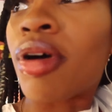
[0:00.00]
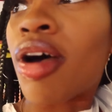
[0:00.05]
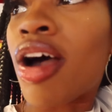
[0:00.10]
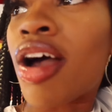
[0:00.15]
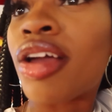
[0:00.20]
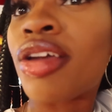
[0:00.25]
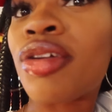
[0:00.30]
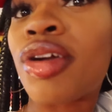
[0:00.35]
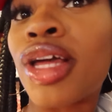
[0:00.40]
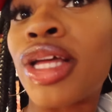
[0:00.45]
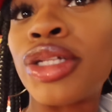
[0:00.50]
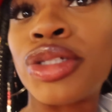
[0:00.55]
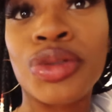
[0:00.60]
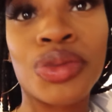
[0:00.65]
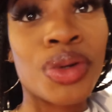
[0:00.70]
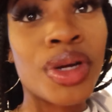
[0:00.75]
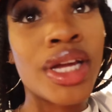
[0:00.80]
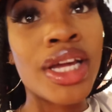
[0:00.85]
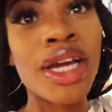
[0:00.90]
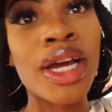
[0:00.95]
all you can
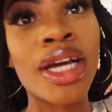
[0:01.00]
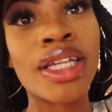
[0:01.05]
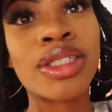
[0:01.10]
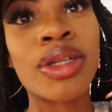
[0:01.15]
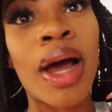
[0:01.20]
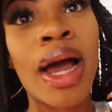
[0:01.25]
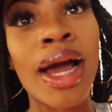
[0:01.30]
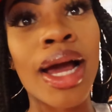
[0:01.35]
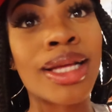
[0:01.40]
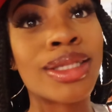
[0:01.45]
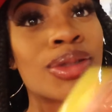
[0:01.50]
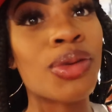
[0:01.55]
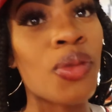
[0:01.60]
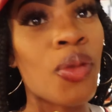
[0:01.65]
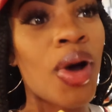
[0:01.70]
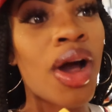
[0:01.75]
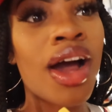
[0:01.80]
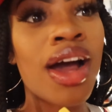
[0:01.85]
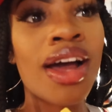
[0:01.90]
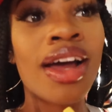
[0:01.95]
drink. So I got
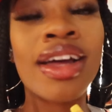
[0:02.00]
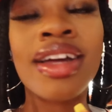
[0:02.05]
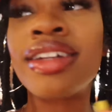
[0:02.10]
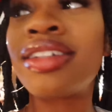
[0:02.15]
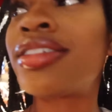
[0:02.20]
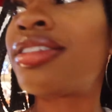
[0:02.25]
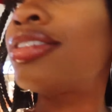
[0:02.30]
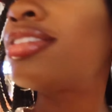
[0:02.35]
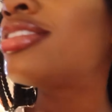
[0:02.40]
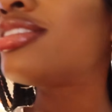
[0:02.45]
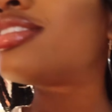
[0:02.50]
some wine.